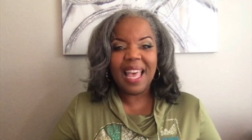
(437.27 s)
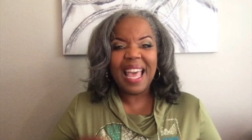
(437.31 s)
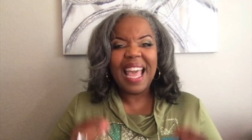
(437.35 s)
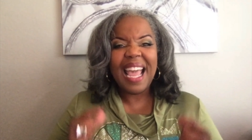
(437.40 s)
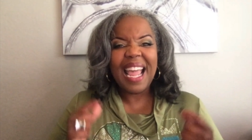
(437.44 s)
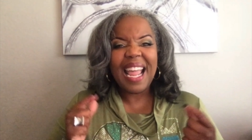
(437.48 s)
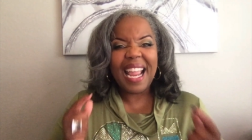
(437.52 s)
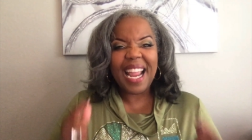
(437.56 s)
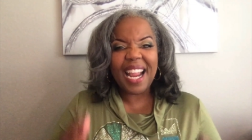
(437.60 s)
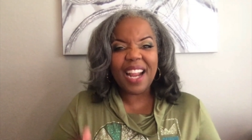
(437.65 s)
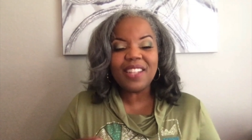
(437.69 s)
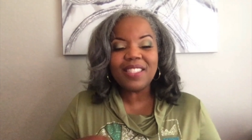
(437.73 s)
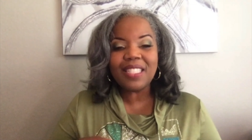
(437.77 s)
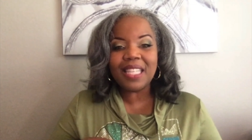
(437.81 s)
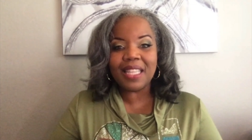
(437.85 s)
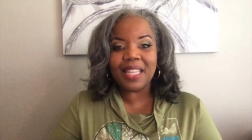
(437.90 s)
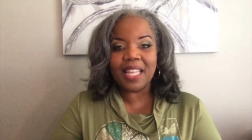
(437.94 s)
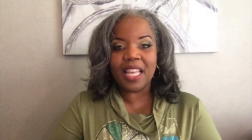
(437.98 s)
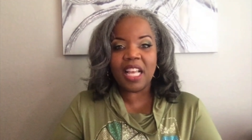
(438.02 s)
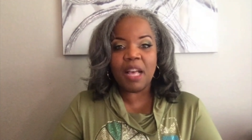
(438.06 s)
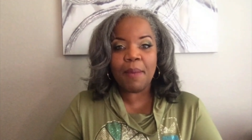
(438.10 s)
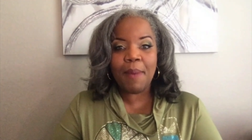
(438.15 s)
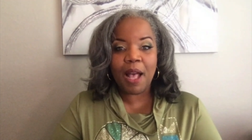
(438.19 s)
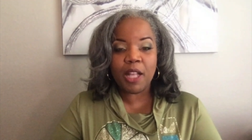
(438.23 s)
Here's the
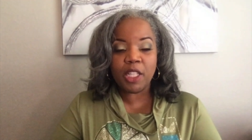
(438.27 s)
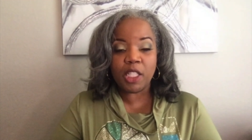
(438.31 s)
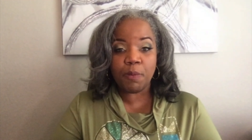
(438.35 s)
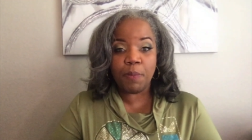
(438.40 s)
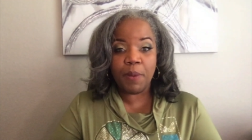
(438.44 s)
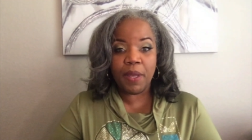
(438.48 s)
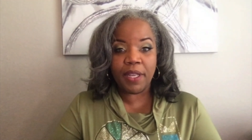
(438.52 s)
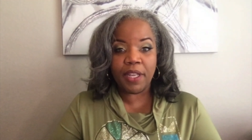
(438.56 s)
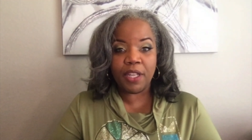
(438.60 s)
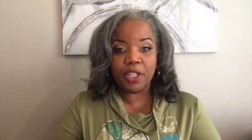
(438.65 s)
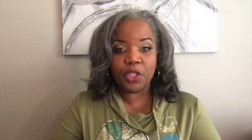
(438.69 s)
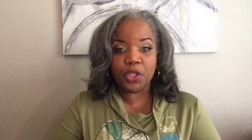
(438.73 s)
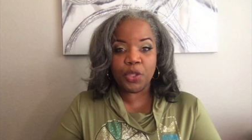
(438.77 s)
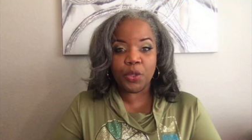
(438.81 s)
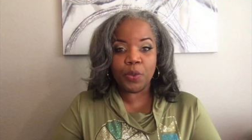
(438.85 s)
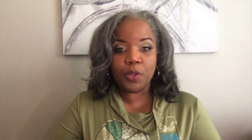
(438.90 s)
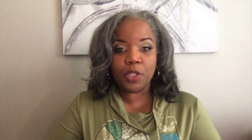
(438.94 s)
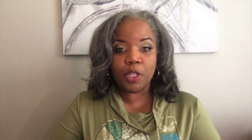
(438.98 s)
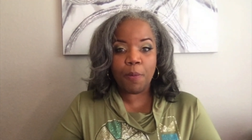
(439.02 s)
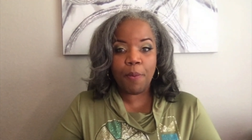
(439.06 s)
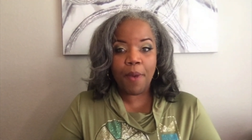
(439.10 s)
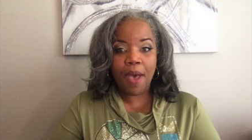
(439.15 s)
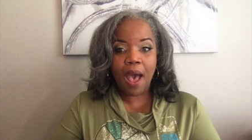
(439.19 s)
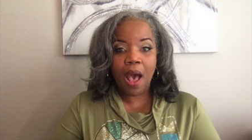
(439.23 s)
thing about speaking truth
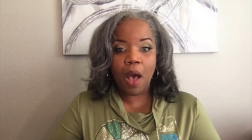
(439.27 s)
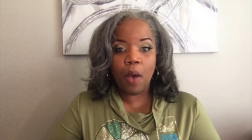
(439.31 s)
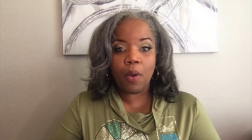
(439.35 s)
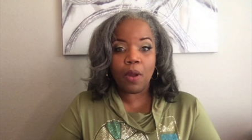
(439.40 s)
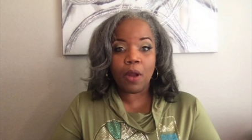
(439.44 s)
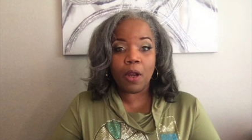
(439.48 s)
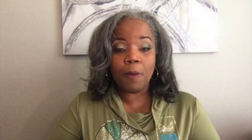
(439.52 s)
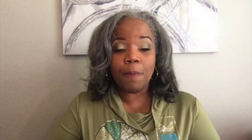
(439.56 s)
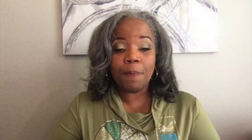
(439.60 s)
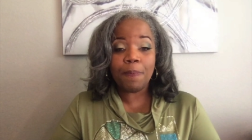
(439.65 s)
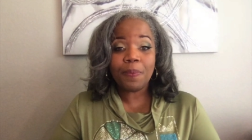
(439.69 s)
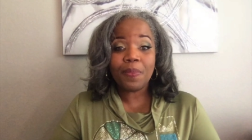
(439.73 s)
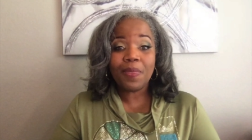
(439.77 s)
to power.